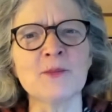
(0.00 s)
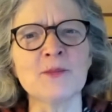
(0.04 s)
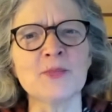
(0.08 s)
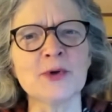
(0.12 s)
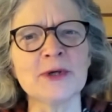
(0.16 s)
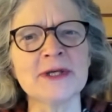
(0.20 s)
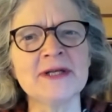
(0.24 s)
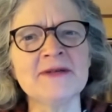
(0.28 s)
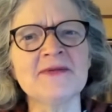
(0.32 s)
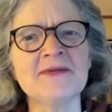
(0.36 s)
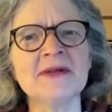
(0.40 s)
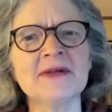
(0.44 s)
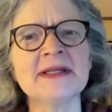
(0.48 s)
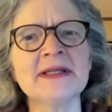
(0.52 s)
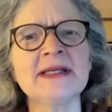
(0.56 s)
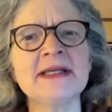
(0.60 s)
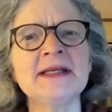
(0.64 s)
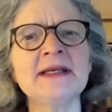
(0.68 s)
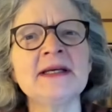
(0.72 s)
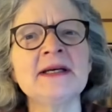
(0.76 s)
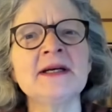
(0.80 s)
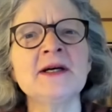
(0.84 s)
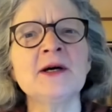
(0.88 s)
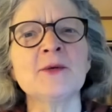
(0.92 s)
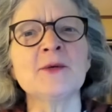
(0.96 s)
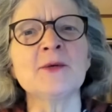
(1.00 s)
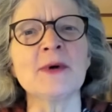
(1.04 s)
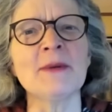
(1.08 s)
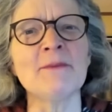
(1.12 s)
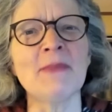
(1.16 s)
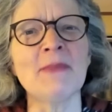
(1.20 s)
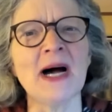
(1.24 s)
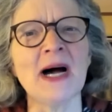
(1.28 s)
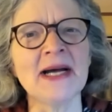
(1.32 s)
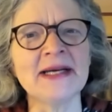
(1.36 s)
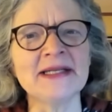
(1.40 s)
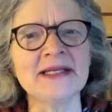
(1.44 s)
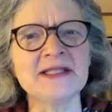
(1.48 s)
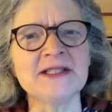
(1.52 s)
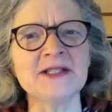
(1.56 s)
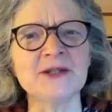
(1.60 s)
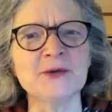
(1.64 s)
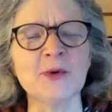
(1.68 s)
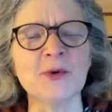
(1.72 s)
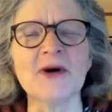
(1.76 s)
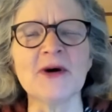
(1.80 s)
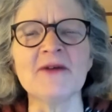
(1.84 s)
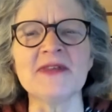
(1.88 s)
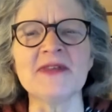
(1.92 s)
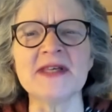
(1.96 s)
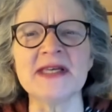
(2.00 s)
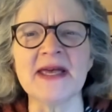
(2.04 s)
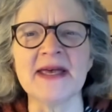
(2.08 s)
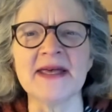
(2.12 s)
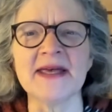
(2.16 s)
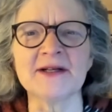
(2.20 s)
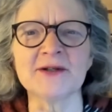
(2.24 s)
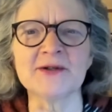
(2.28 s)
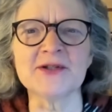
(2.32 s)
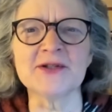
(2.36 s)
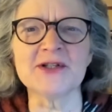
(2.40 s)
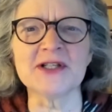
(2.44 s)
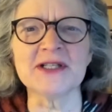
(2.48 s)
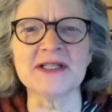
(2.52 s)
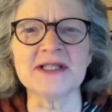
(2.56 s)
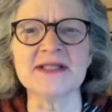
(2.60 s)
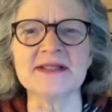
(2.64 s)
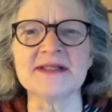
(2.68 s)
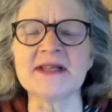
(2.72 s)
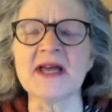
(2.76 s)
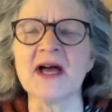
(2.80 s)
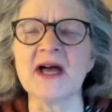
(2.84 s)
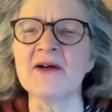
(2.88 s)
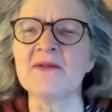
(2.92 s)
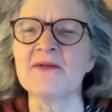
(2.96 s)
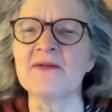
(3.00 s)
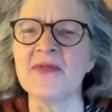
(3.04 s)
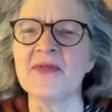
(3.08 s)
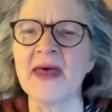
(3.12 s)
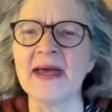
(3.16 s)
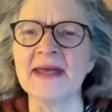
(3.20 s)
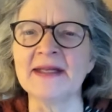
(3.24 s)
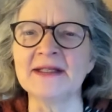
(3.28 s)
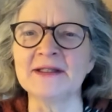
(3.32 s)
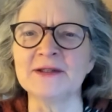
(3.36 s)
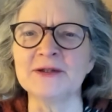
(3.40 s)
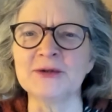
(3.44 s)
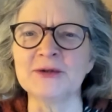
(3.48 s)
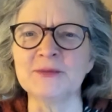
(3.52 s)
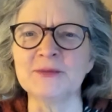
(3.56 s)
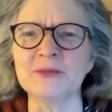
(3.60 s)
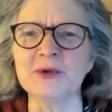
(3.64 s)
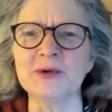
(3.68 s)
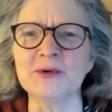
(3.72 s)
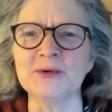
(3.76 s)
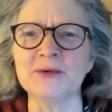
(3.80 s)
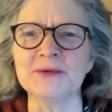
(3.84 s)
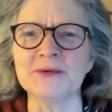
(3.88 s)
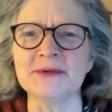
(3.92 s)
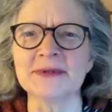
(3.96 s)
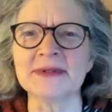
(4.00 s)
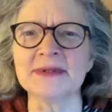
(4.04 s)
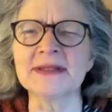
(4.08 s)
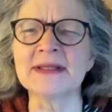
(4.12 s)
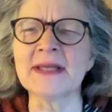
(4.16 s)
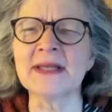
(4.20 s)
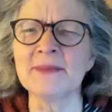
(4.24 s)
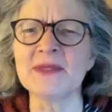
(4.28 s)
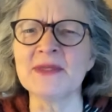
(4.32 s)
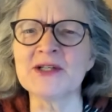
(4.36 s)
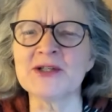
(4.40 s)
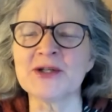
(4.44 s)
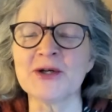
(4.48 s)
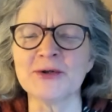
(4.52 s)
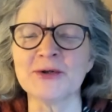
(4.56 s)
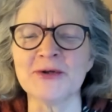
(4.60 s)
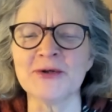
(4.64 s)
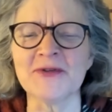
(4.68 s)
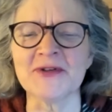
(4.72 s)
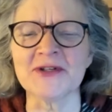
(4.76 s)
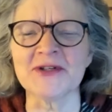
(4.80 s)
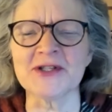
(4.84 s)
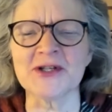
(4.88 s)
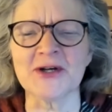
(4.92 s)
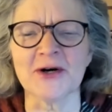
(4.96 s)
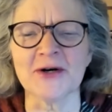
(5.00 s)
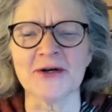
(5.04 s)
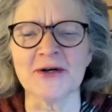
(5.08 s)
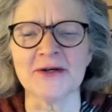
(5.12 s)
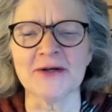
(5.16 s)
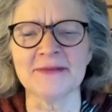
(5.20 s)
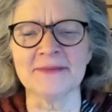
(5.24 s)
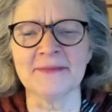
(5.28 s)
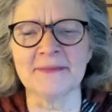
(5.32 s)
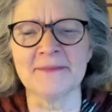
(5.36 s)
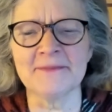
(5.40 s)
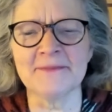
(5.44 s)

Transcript: briefly remind you of the energies of that new moon. Let me show you the chart.